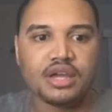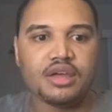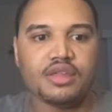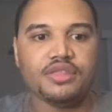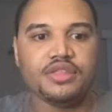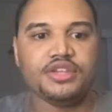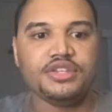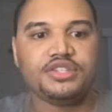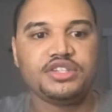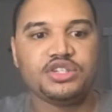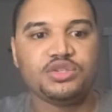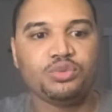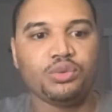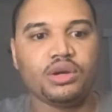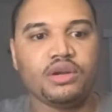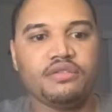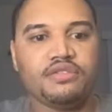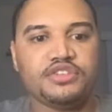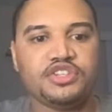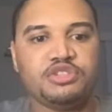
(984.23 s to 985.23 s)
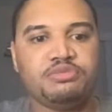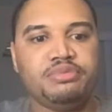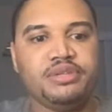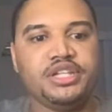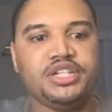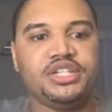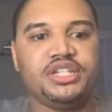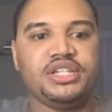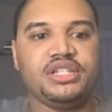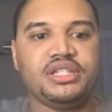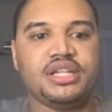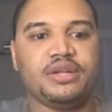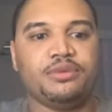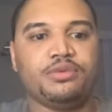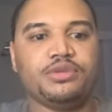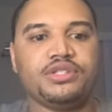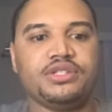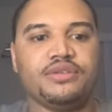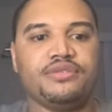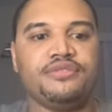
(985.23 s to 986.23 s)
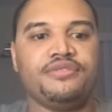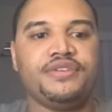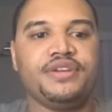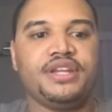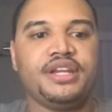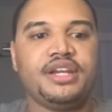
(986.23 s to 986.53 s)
This is one of the species that was defeated